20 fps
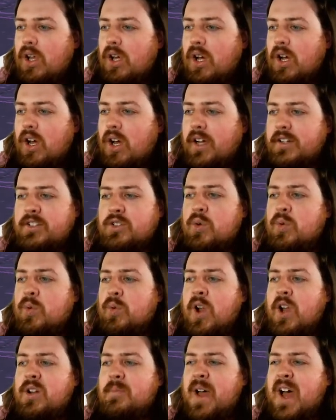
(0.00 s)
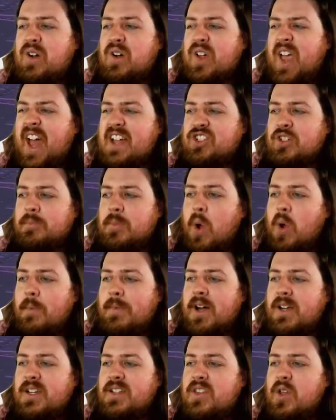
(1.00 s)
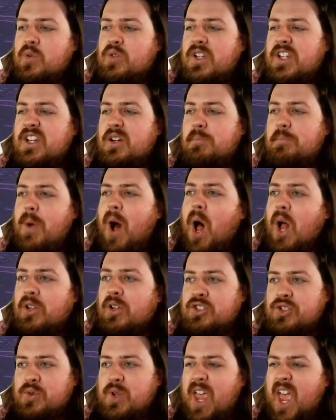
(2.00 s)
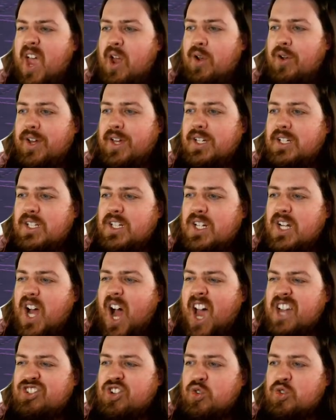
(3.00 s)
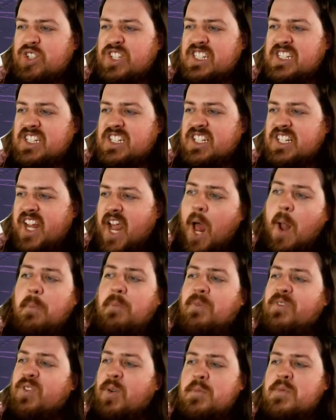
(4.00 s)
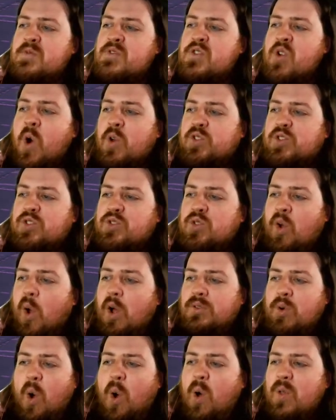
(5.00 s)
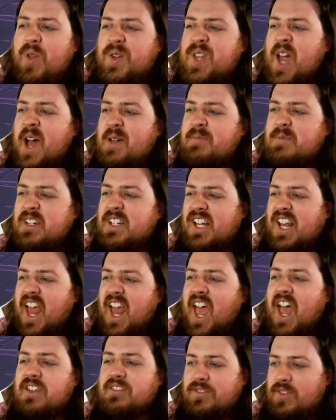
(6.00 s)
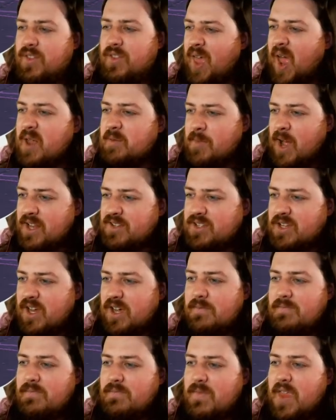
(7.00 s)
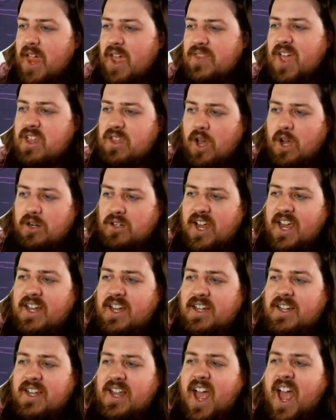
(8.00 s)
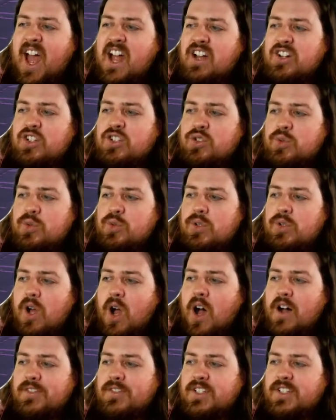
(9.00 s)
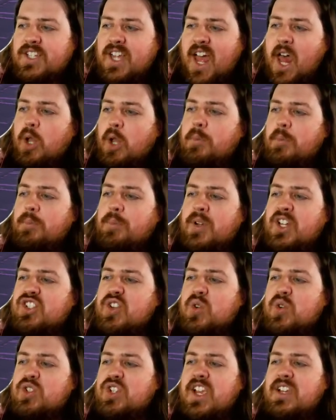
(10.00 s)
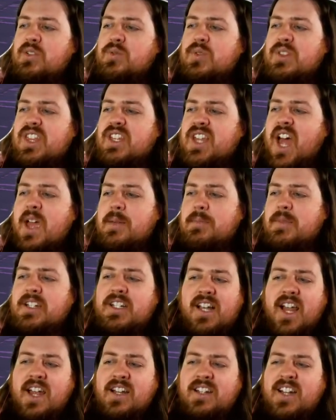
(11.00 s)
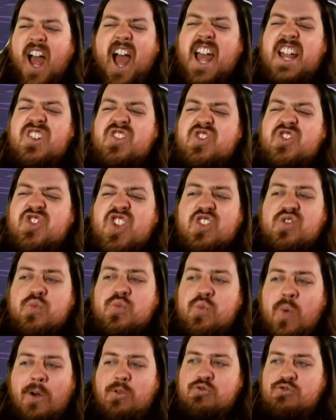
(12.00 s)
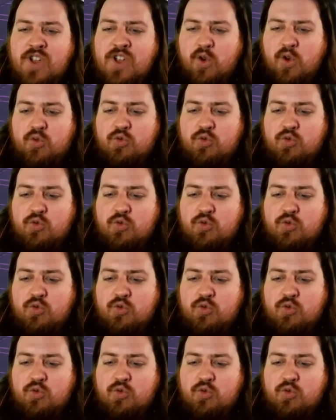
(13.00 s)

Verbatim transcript: And you run about catching Pokemon in those little balls you carry. I don't need any help from your sort, or the Diamond Clan for that matter. That young lady, Erzu, offered to help, but associating with the Diamond Clan, it just won't do.